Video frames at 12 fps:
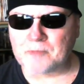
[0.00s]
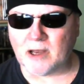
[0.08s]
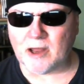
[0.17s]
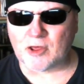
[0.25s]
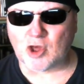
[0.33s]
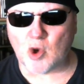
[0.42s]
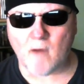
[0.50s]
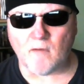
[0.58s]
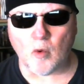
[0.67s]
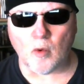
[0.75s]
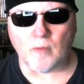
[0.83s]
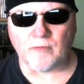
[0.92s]
Let's go
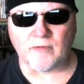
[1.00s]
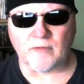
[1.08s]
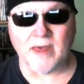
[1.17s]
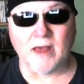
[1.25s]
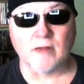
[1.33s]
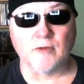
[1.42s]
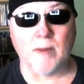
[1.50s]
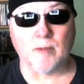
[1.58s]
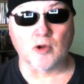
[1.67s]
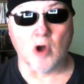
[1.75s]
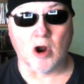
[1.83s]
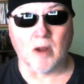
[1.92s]
over things that people
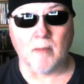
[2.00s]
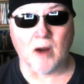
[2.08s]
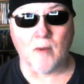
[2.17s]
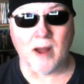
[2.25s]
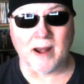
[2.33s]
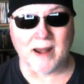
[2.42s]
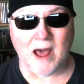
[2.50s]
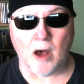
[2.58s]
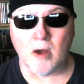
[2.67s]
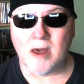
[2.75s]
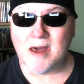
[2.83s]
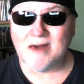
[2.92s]
are talking about right
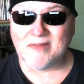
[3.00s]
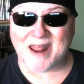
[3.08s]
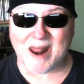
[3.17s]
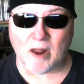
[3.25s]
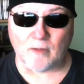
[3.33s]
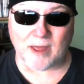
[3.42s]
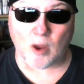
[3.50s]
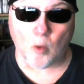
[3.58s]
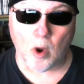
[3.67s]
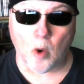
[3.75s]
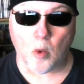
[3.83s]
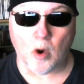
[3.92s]
now that I don't think
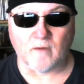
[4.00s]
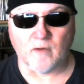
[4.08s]
will work.